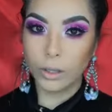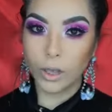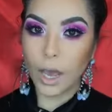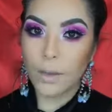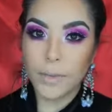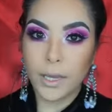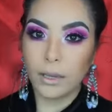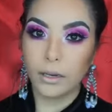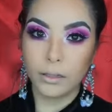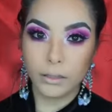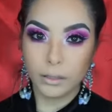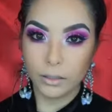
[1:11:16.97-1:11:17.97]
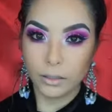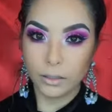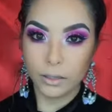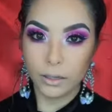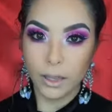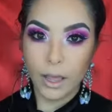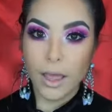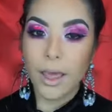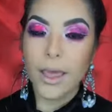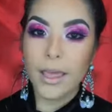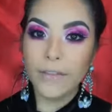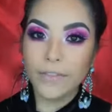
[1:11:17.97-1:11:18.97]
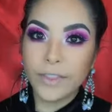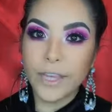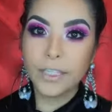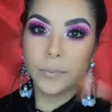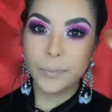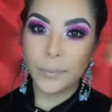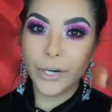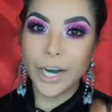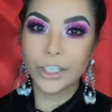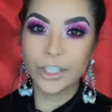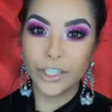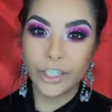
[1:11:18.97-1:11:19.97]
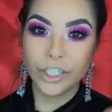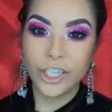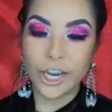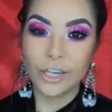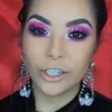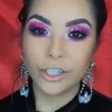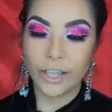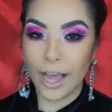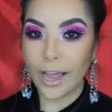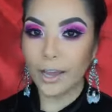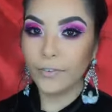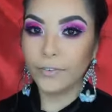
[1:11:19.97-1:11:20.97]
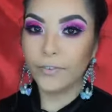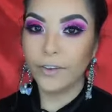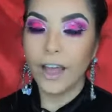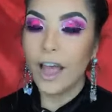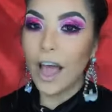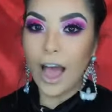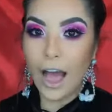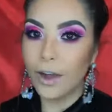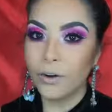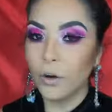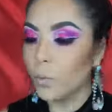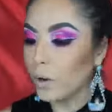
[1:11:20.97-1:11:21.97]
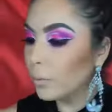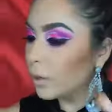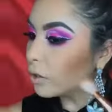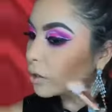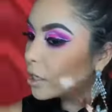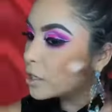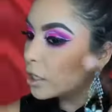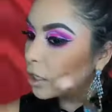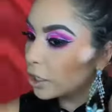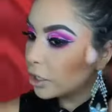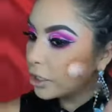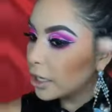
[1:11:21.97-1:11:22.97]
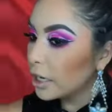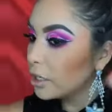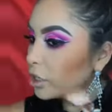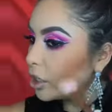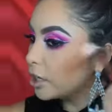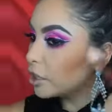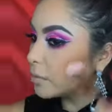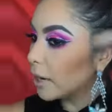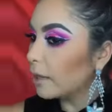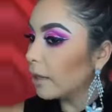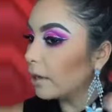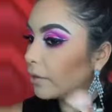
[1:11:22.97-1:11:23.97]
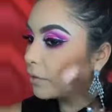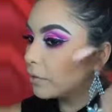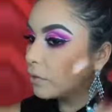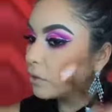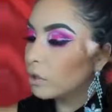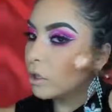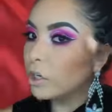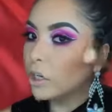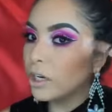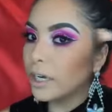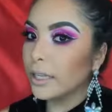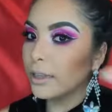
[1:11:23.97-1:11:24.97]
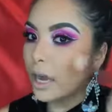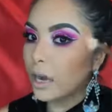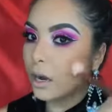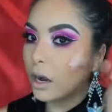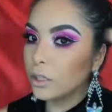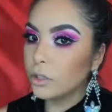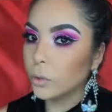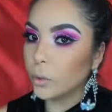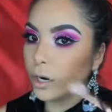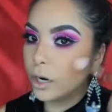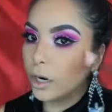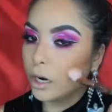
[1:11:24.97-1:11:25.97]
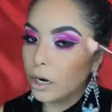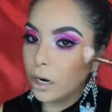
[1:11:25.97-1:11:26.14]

I mean, if this brush doesn't change your life, I don't know what will. Because it literally changed my life. Look at that contour.